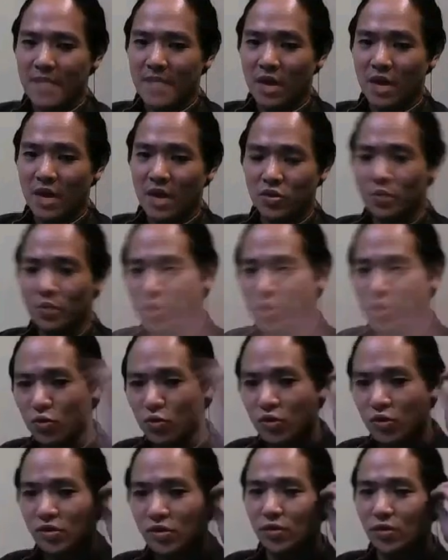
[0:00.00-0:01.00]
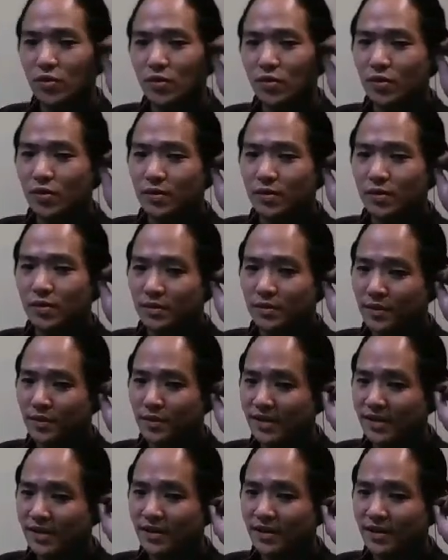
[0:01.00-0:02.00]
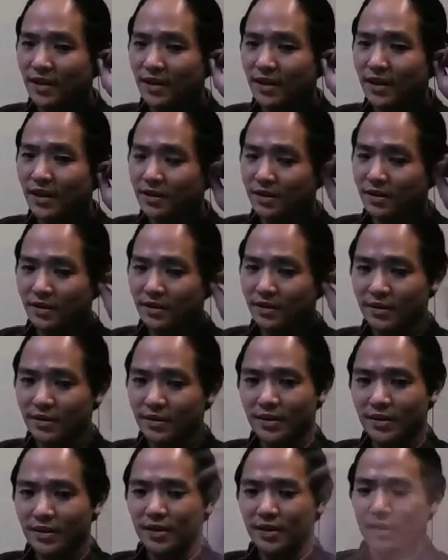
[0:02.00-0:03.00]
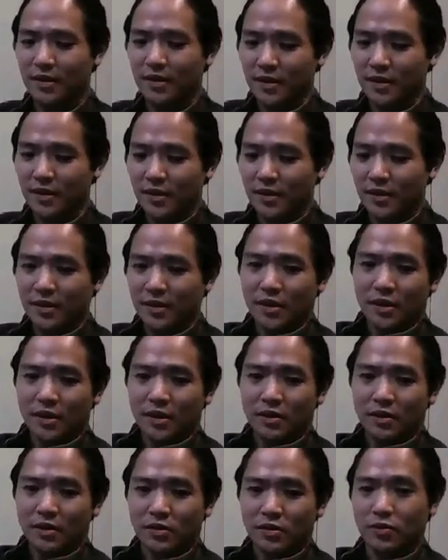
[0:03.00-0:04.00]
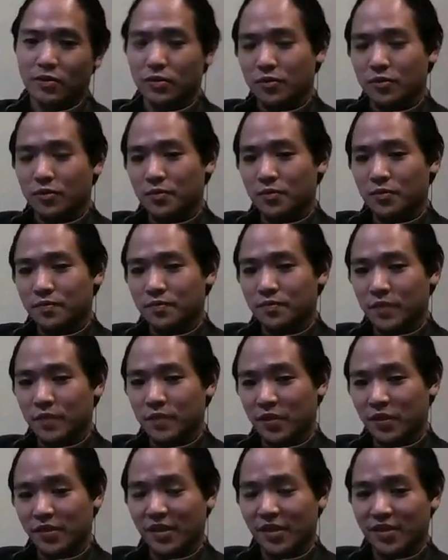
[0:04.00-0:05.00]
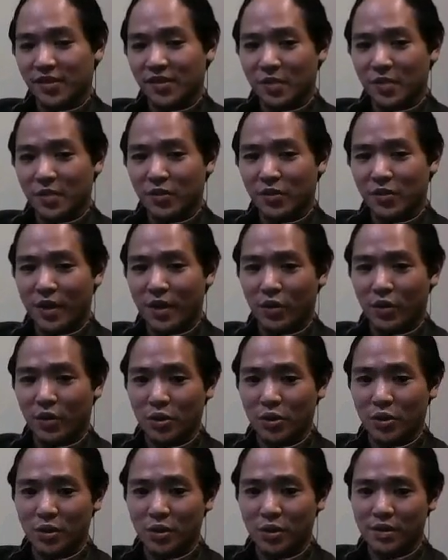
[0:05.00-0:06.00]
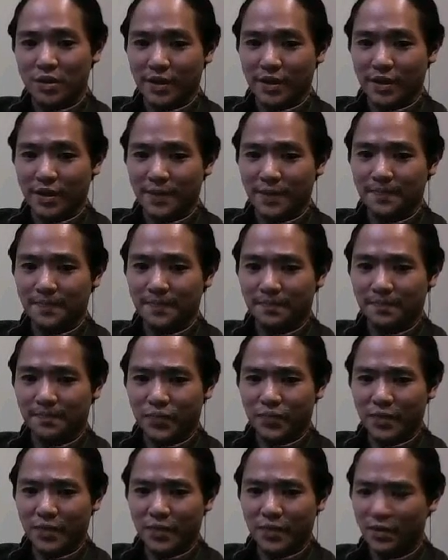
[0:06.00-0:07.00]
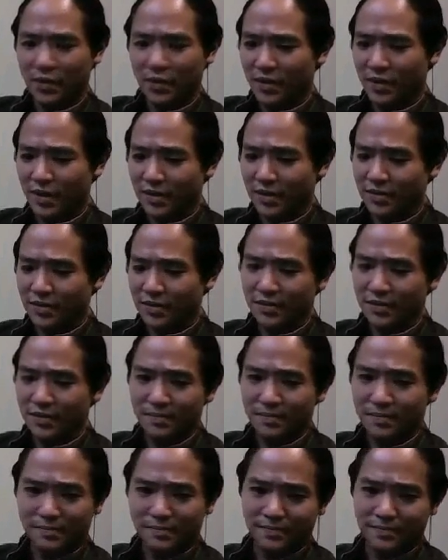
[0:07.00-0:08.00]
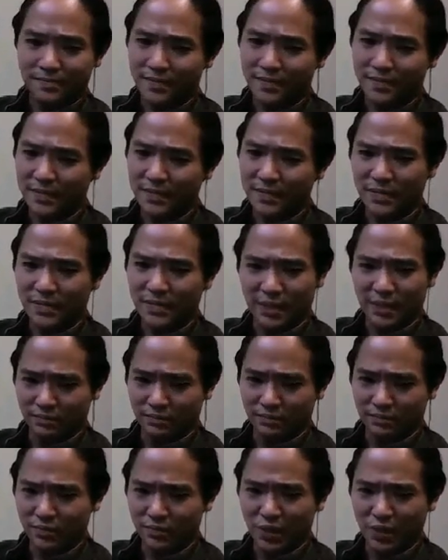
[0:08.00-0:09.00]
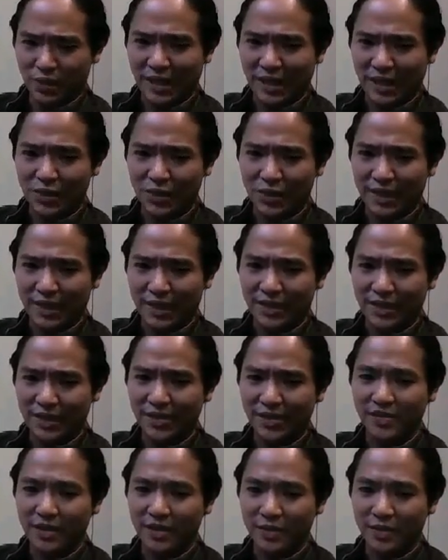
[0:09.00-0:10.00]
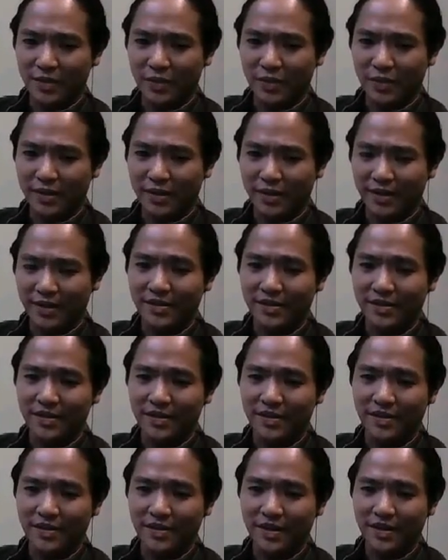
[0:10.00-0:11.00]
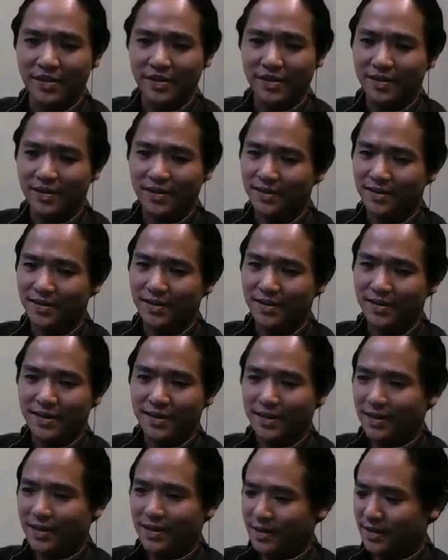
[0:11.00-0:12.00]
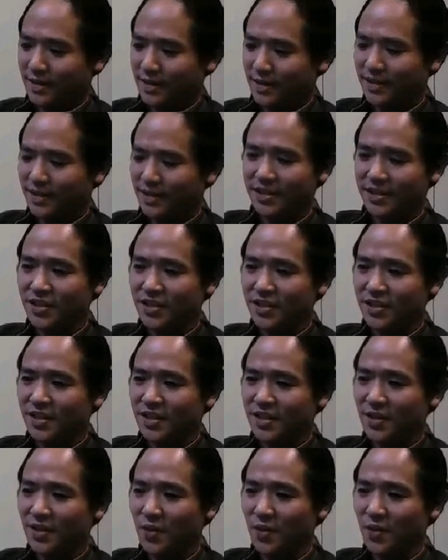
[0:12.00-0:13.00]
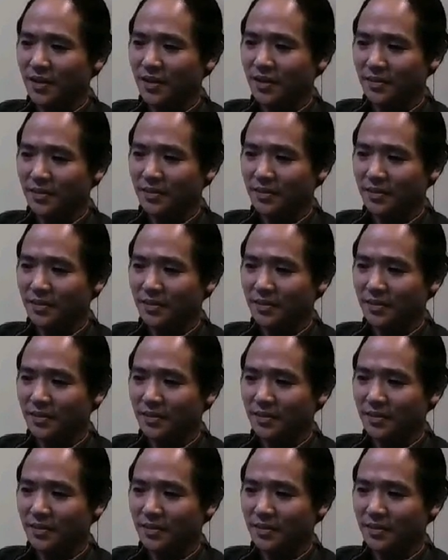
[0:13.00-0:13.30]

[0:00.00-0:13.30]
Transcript: How to Be Yours to Installite. So here's an example of how it will look like. Now the thing is, we can do that easily, but as a designer, this is just not right.